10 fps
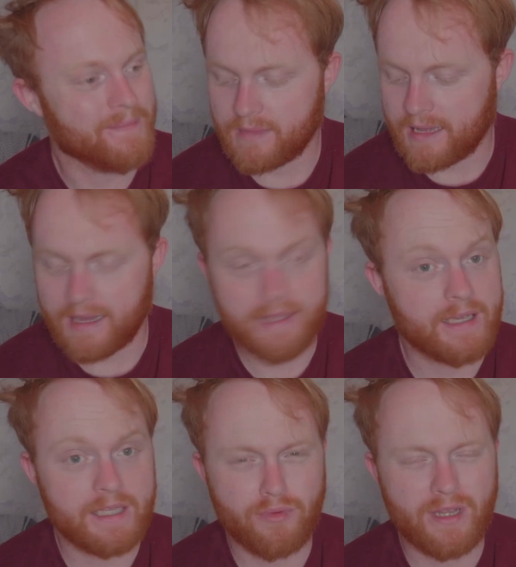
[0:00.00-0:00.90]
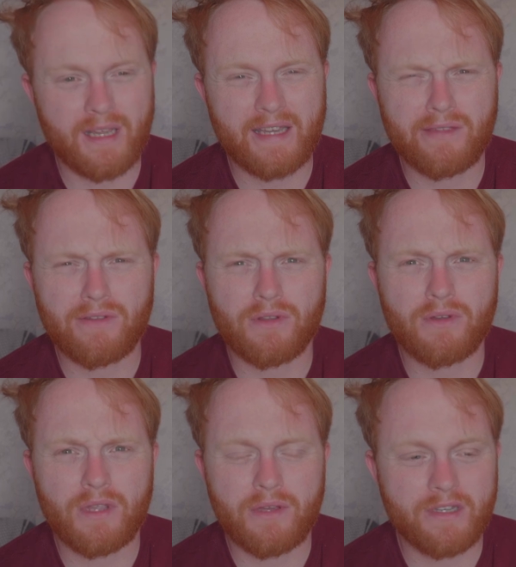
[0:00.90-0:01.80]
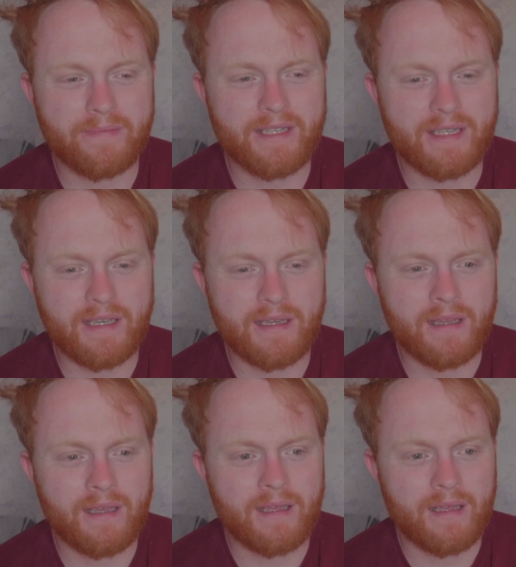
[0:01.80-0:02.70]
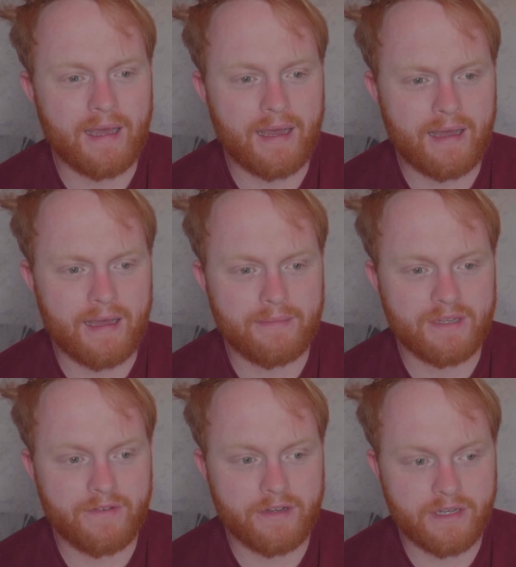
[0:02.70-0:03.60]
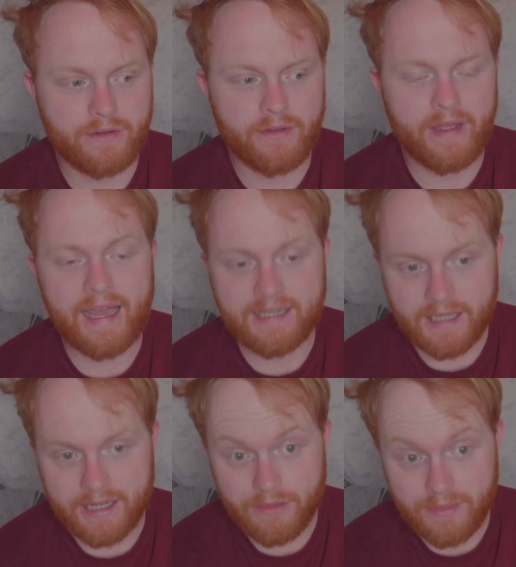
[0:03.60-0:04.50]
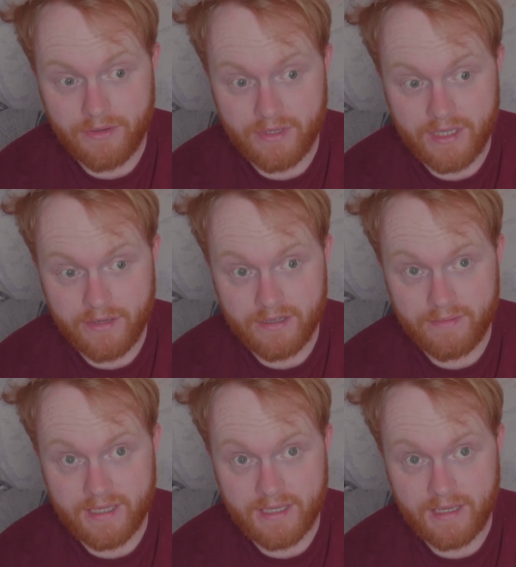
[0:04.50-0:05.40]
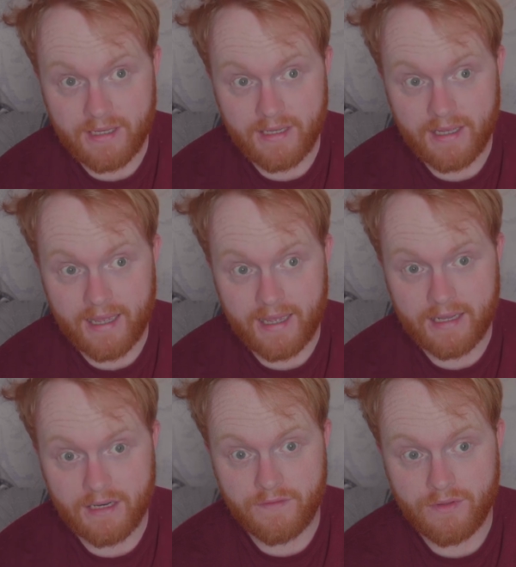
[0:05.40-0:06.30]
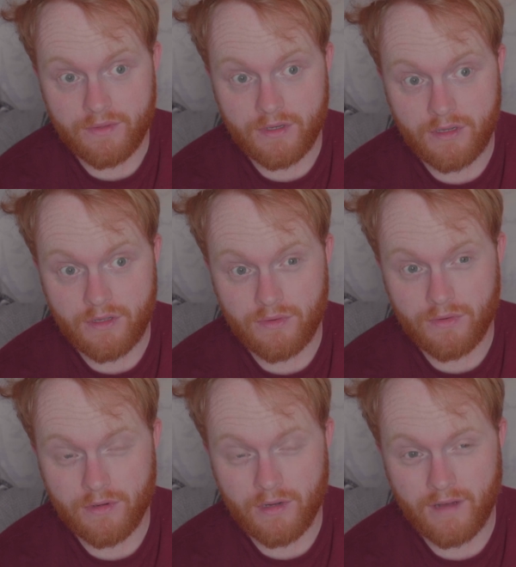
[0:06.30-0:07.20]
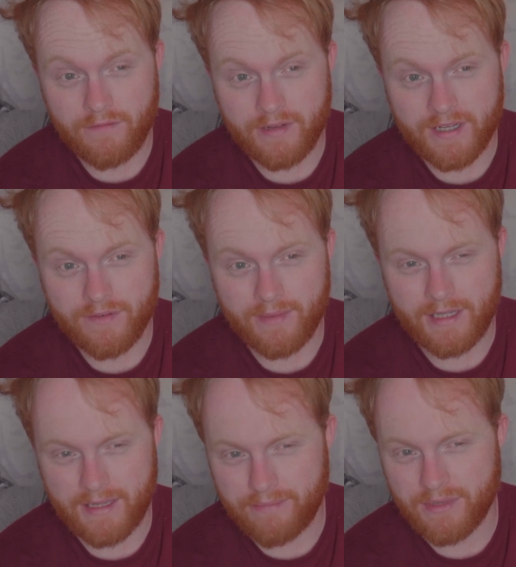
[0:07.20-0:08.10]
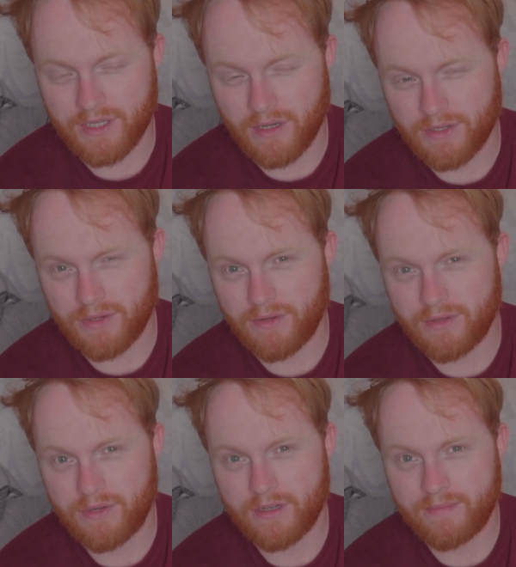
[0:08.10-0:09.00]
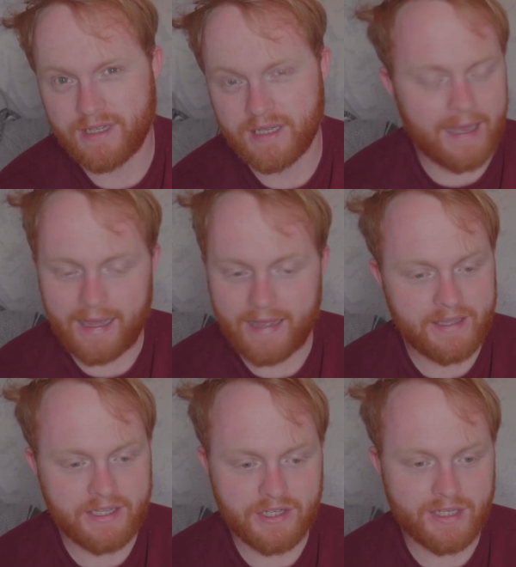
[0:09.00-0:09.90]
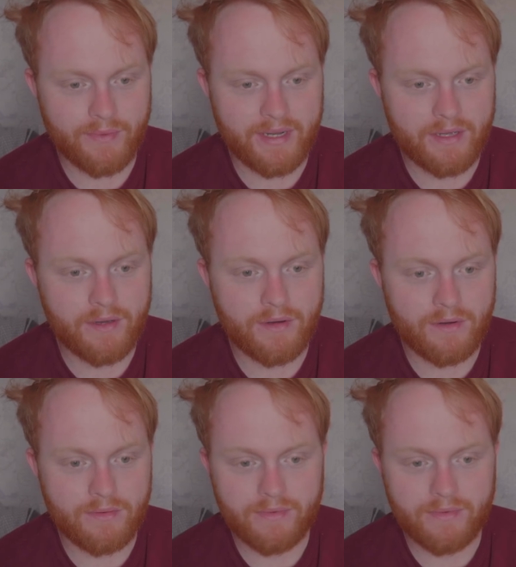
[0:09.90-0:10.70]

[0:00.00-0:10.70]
I think it's pretty likely they're going to go to USB-C. As far as I know, their S lineup uses USB-C, and a few of the newer offerings from Olympus also use USB-C. I think it's just the way to go.